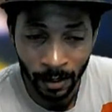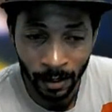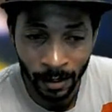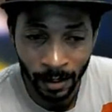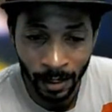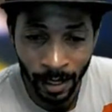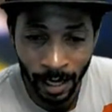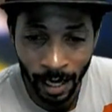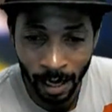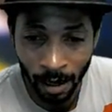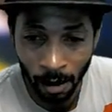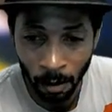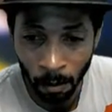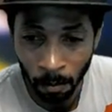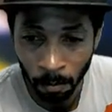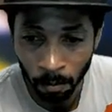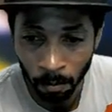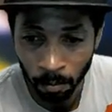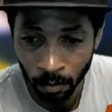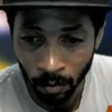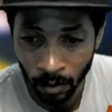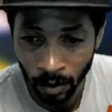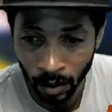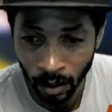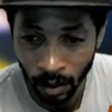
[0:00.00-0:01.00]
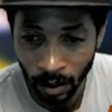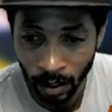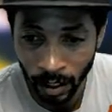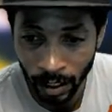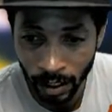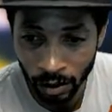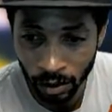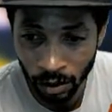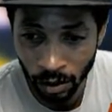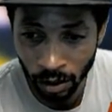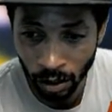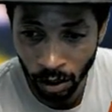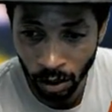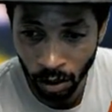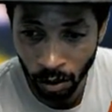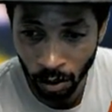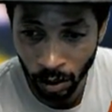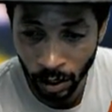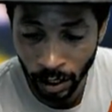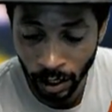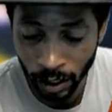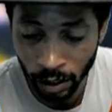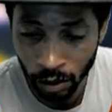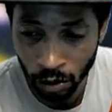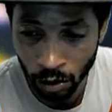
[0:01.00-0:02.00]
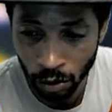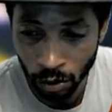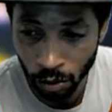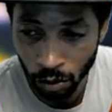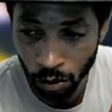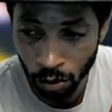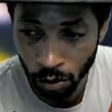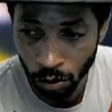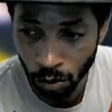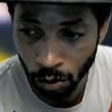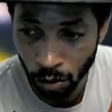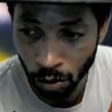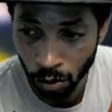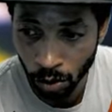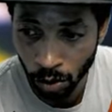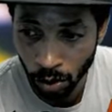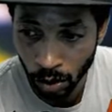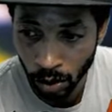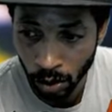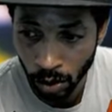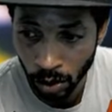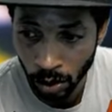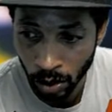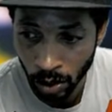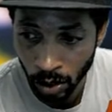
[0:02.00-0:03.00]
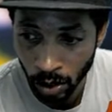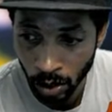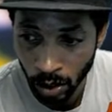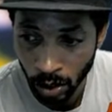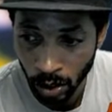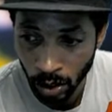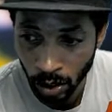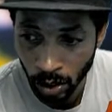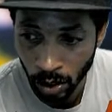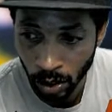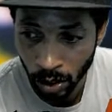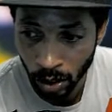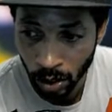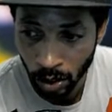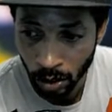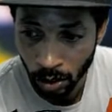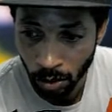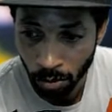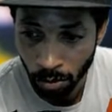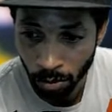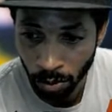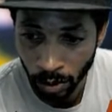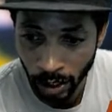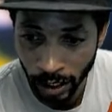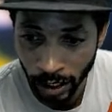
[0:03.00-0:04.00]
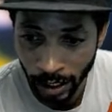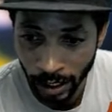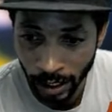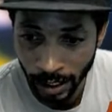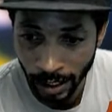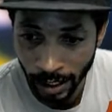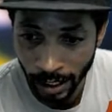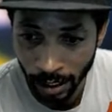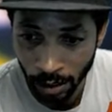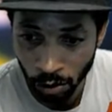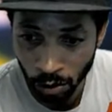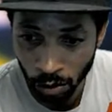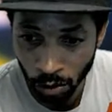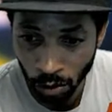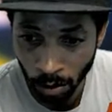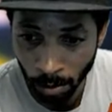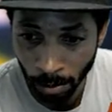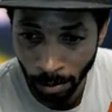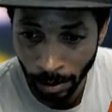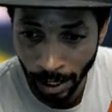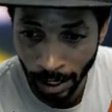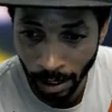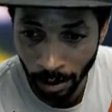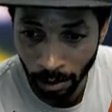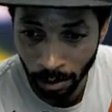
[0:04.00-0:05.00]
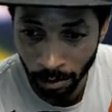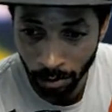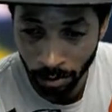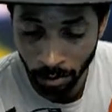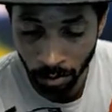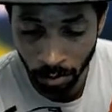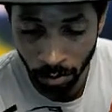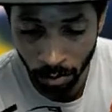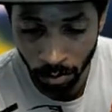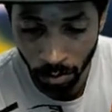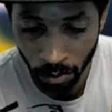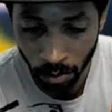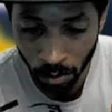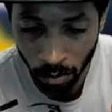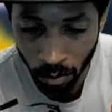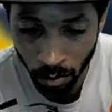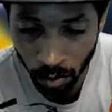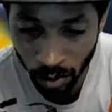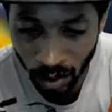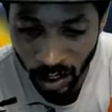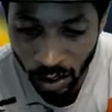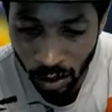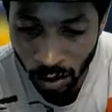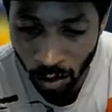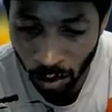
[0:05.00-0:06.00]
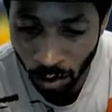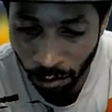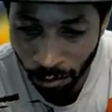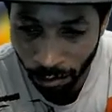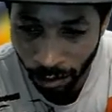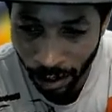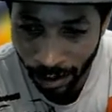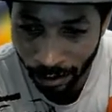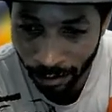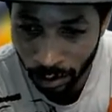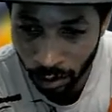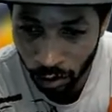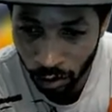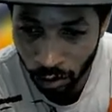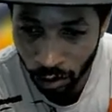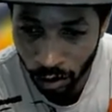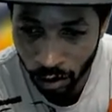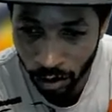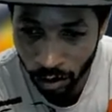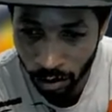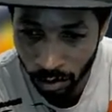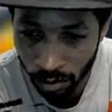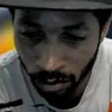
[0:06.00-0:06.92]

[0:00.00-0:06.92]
Now let's go into bringing it down to about, let's go to 500